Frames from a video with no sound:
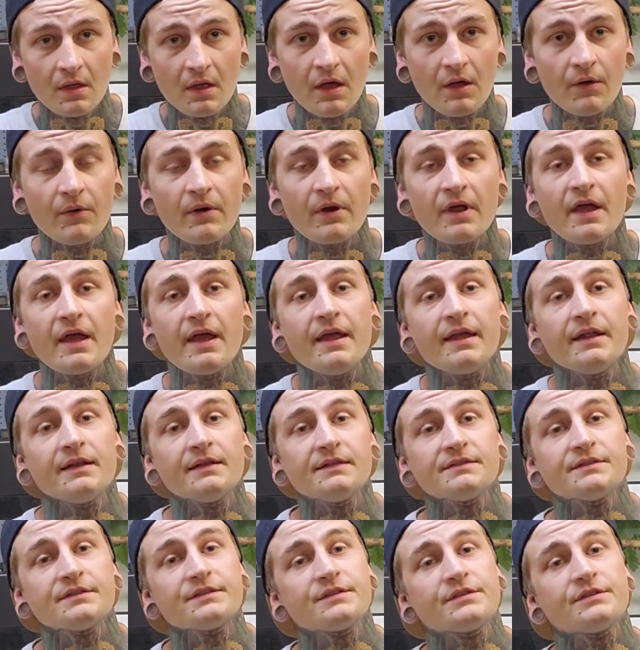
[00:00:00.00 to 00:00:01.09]
Alright,
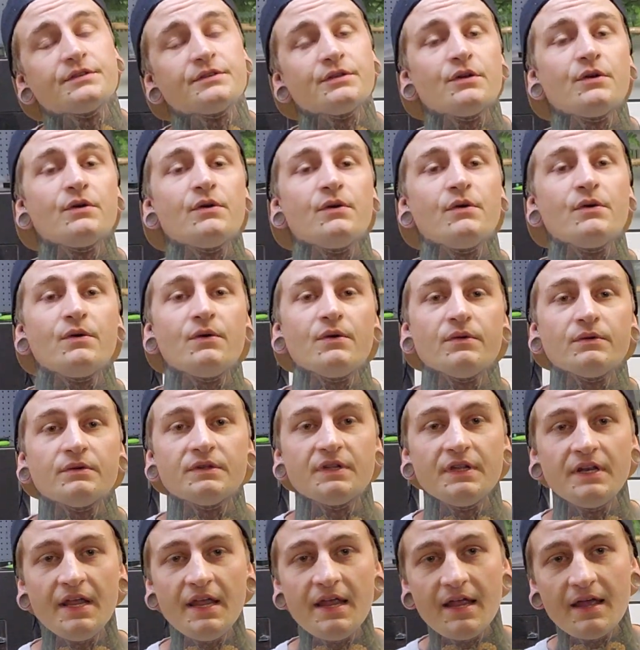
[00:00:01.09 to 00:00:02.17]
so
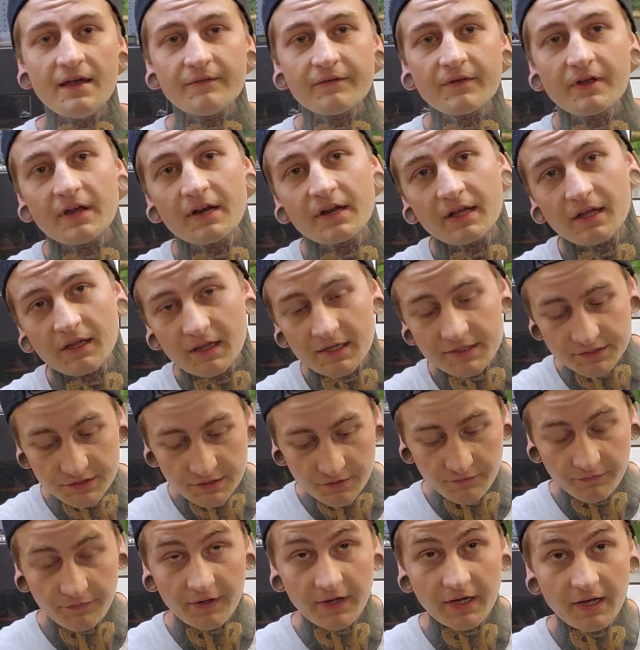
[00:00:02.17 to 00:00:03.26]
today I've got a clutch
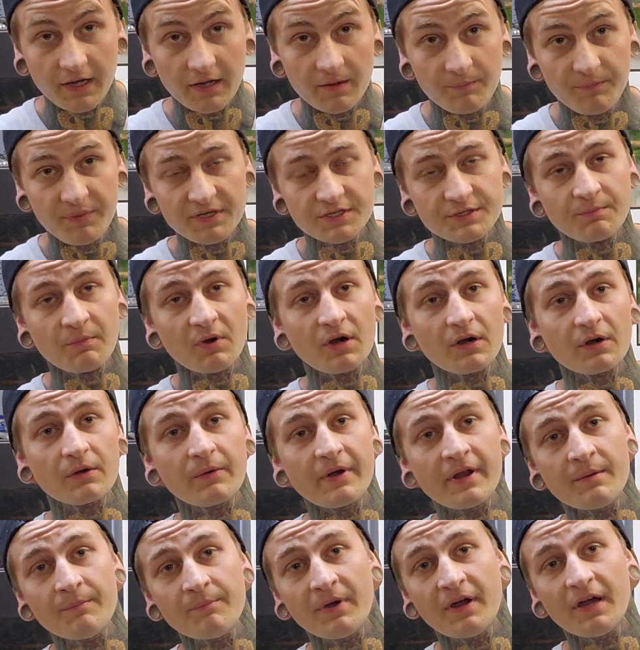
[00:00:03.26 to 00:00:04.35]
of Bismarck
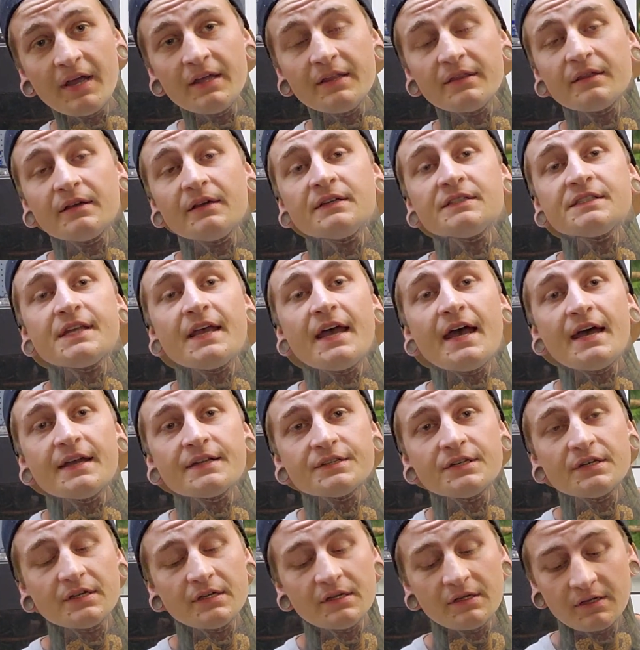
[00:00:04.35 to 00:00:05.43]
ring pythons
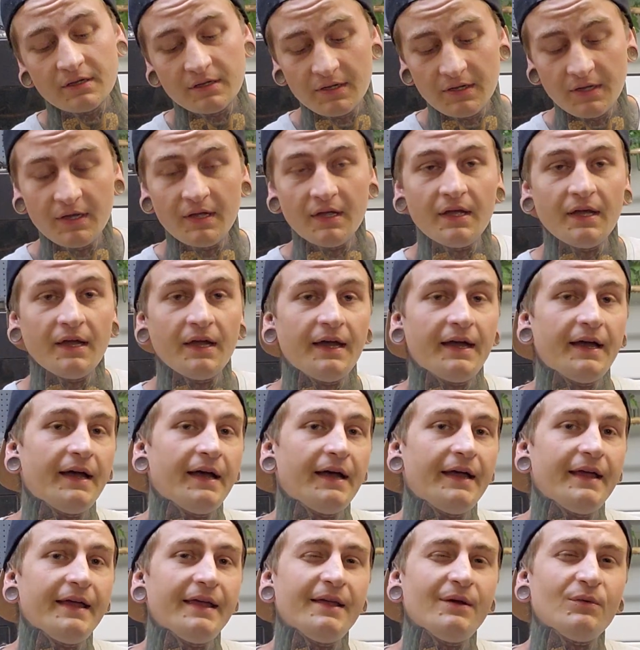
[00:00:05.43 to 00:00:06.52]
hatching.
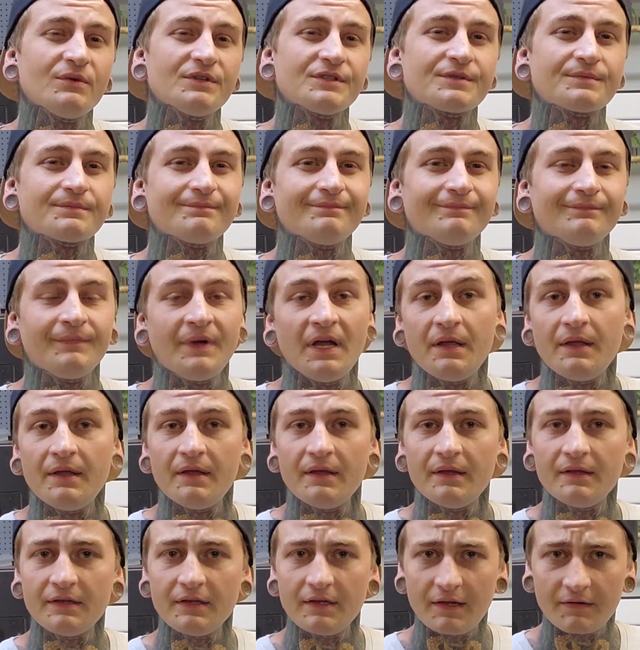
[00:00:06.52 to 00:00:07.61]
It was
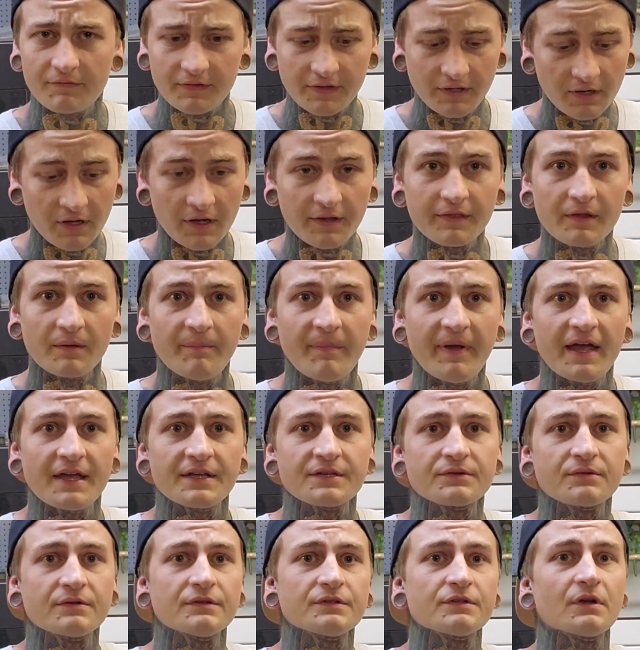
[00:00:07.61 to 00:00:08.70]
definitely not the
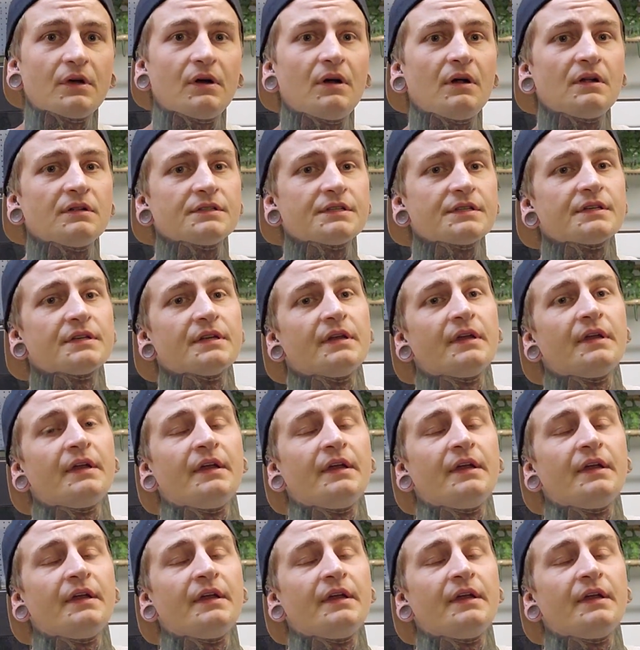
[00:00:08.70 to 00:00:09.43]
best results.